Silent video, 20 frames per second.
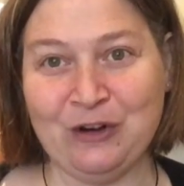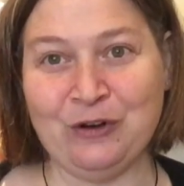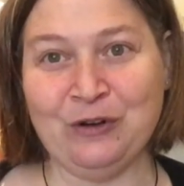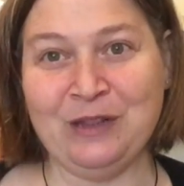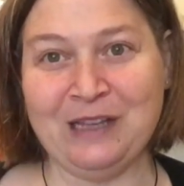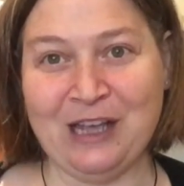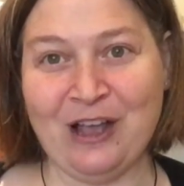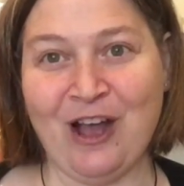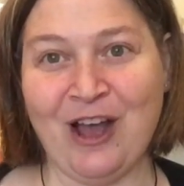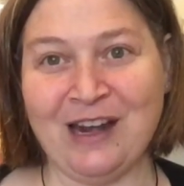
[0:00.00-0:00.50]

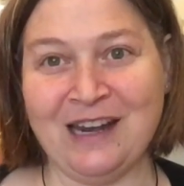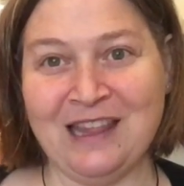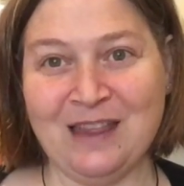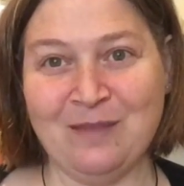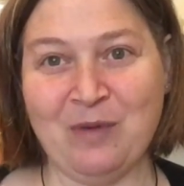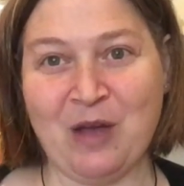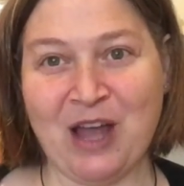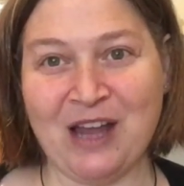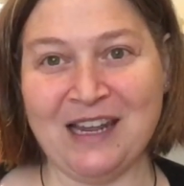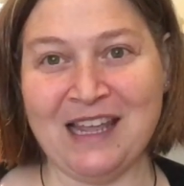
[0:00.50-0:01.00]
early on in the
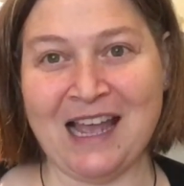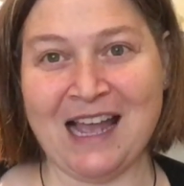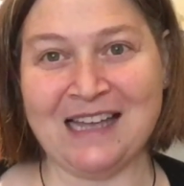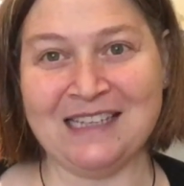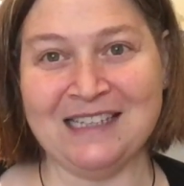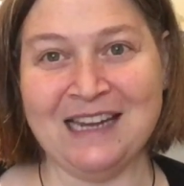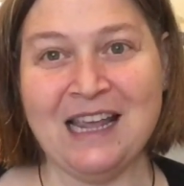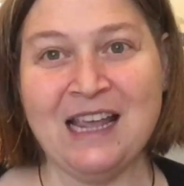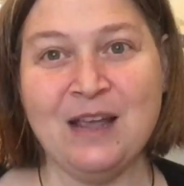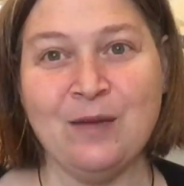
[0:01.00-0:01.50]

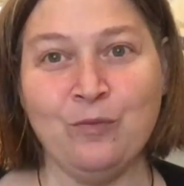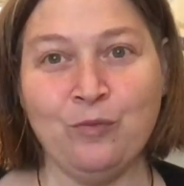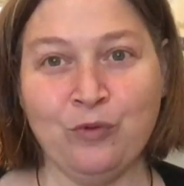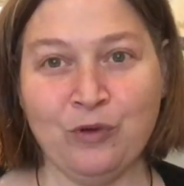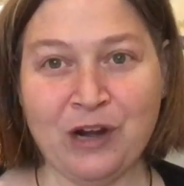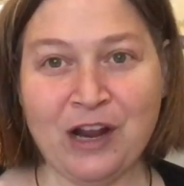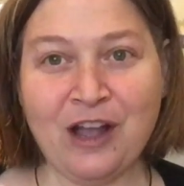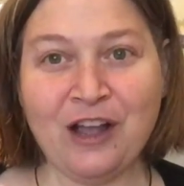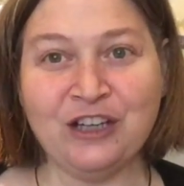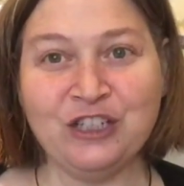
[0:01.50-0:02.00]
podcast,
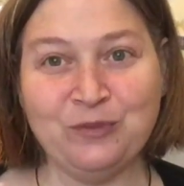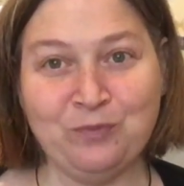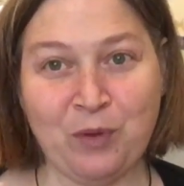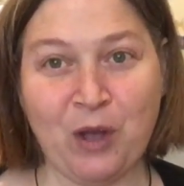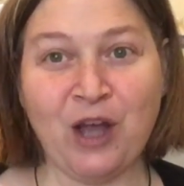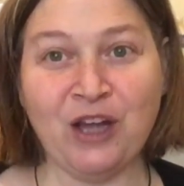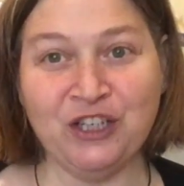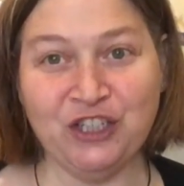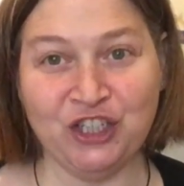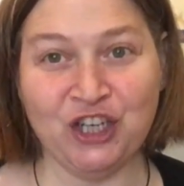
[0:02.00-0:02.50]
Brioche
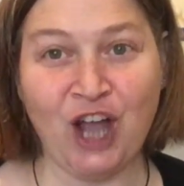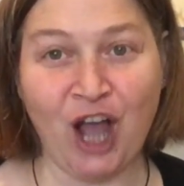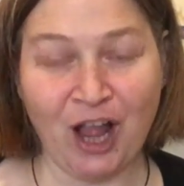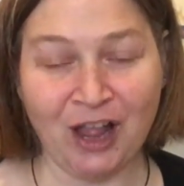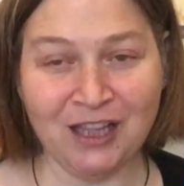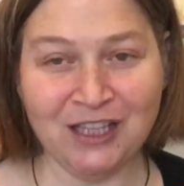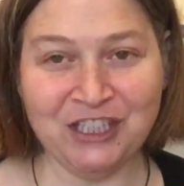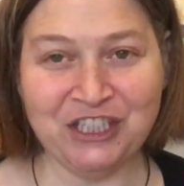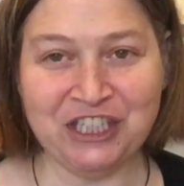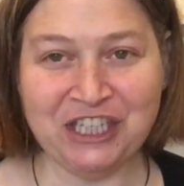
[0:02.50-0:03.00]

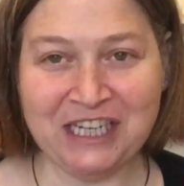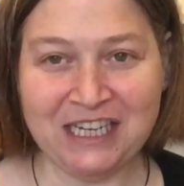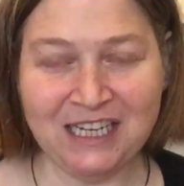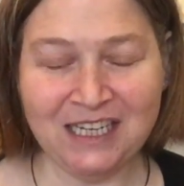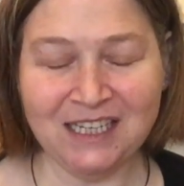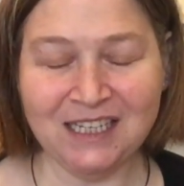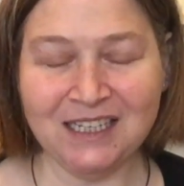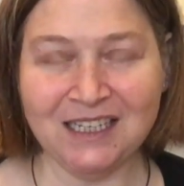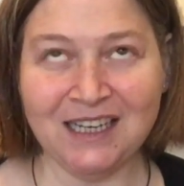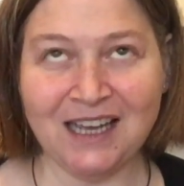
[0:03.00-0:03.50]
Ponchology,
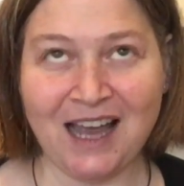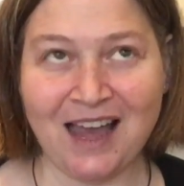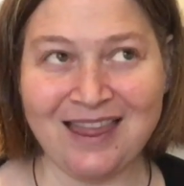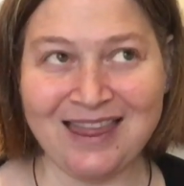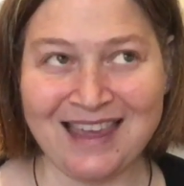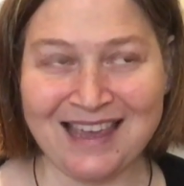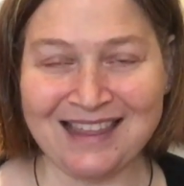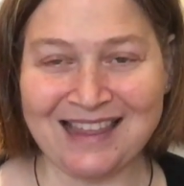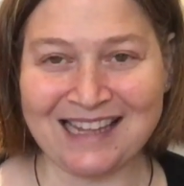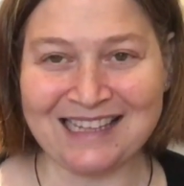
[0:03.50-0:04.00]
I
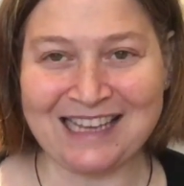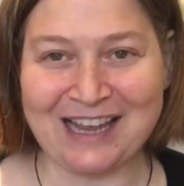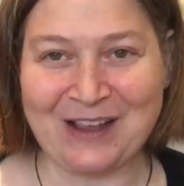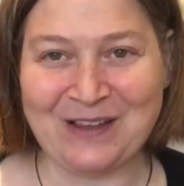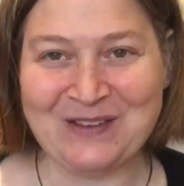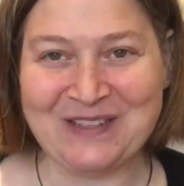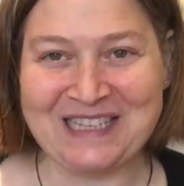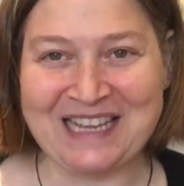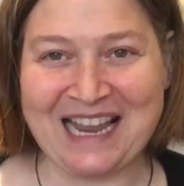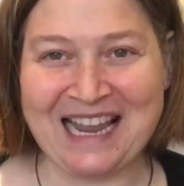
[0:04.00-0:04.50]
think that's how
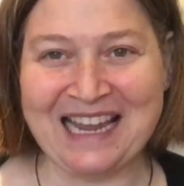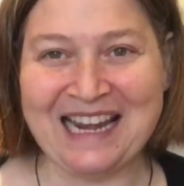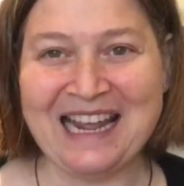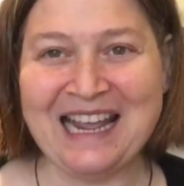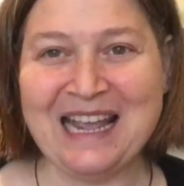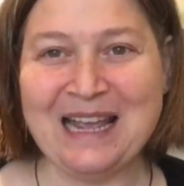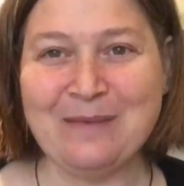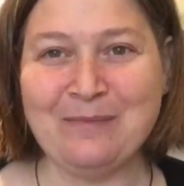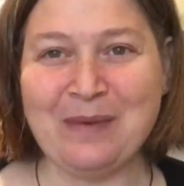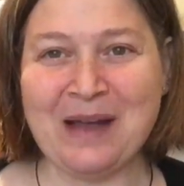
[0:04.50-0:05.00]
you say it,
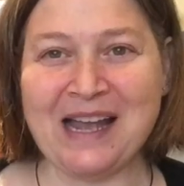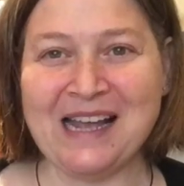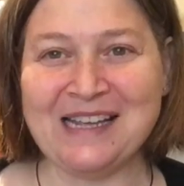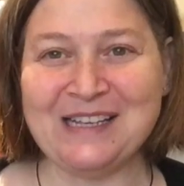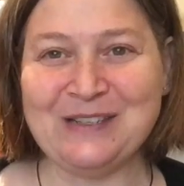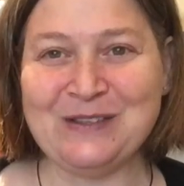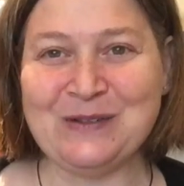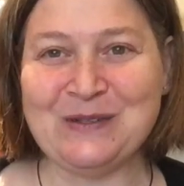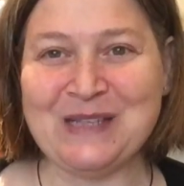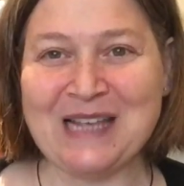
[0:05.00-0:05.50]
by
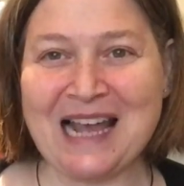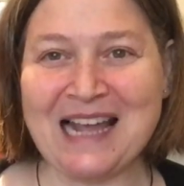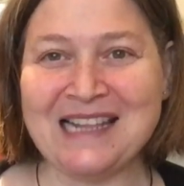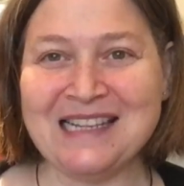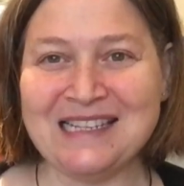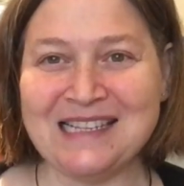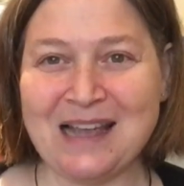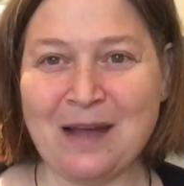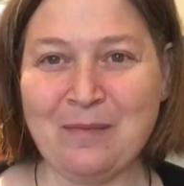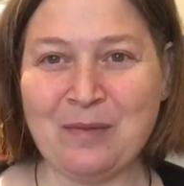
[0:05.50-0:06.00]
Suzanne
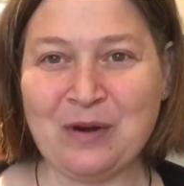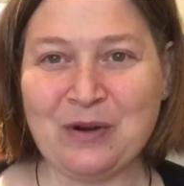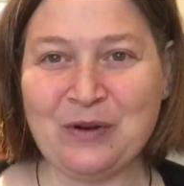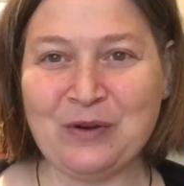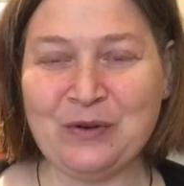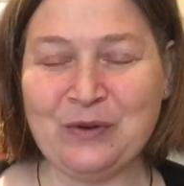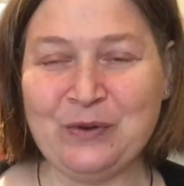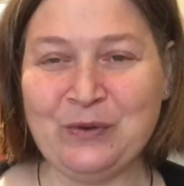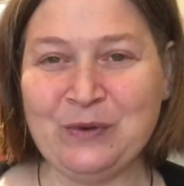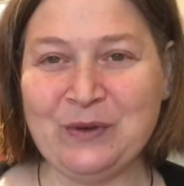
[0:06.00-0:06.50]

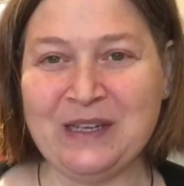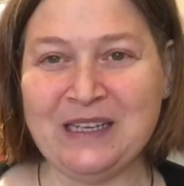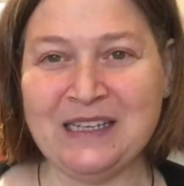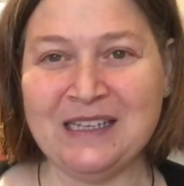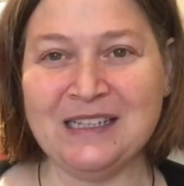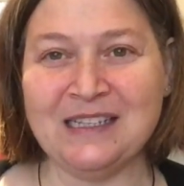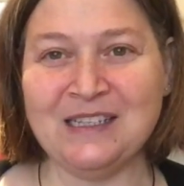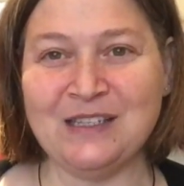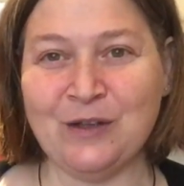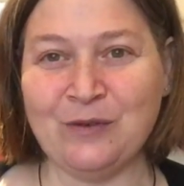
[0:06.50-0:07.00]
Summer, who
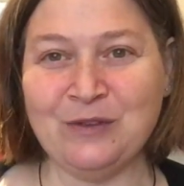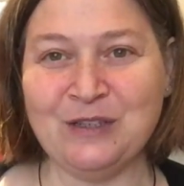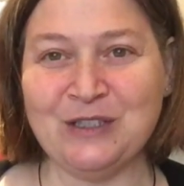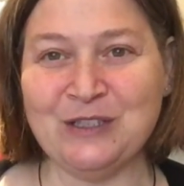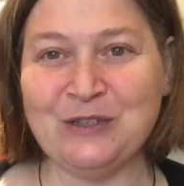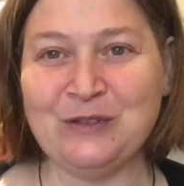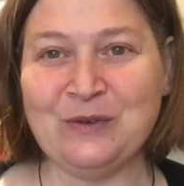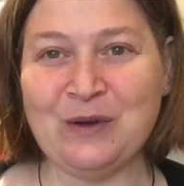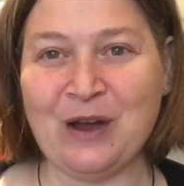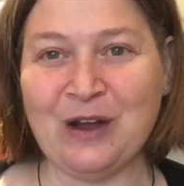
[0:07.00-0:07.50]
is
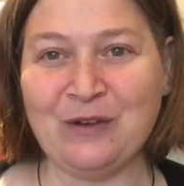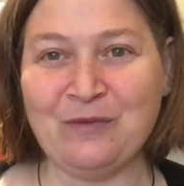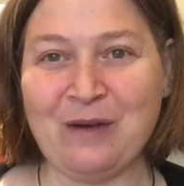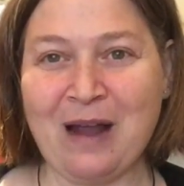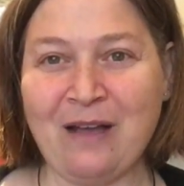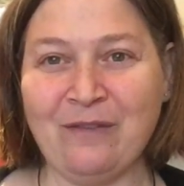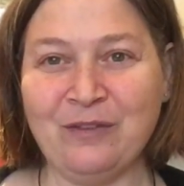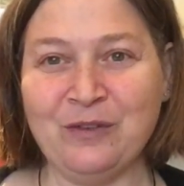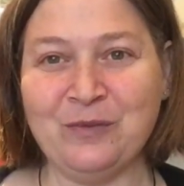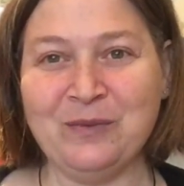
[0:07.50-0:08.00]
Sosu on
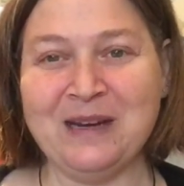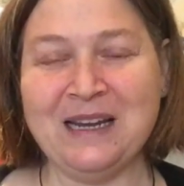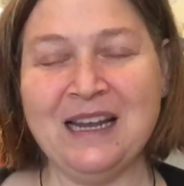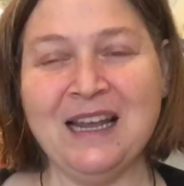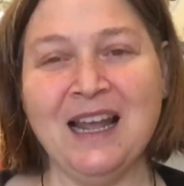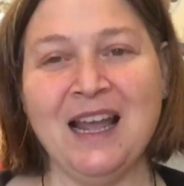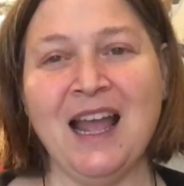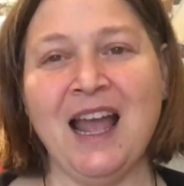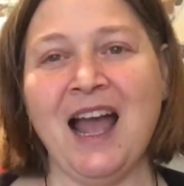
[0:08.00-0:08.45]
Ravelry.